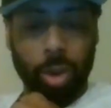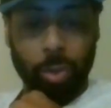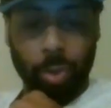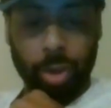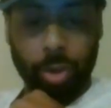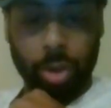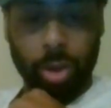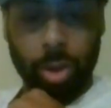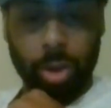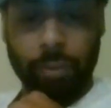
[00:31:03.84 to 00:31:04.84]
to do it.
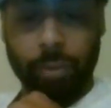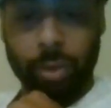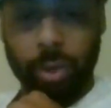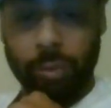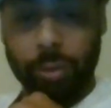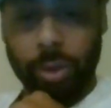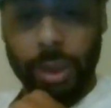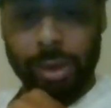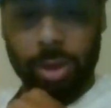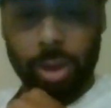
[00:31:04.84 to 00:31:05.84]
Even in
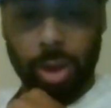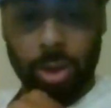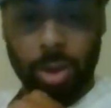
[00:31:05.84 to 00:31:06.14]
that scene,